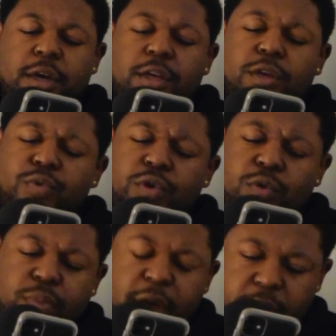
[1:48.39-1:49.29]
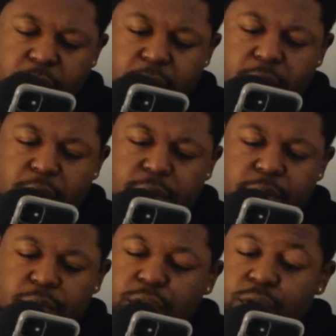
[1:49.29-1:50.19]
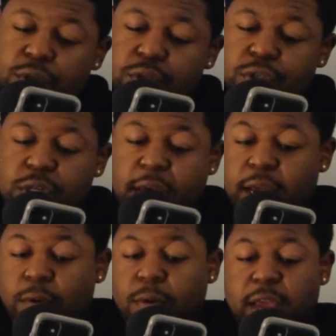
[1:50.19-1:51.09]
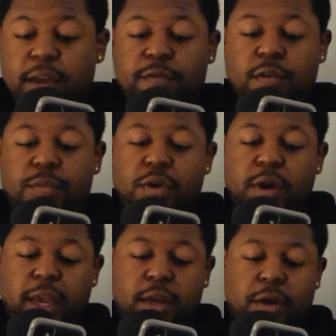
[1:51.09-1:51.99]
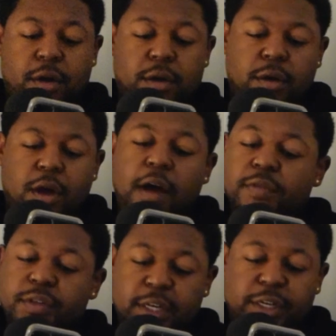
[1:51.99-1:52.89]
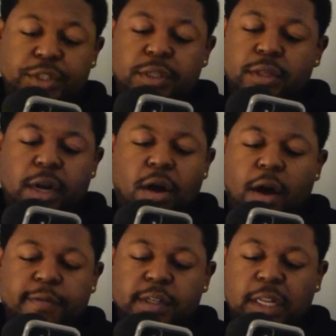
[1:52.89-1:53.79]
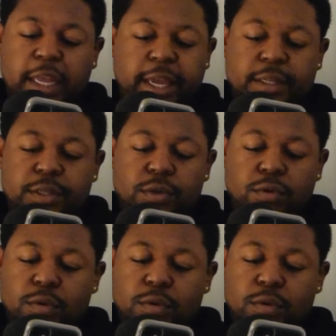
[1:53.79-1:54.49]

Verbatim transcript: you would do better to just shy away from your anger conversation that often leads to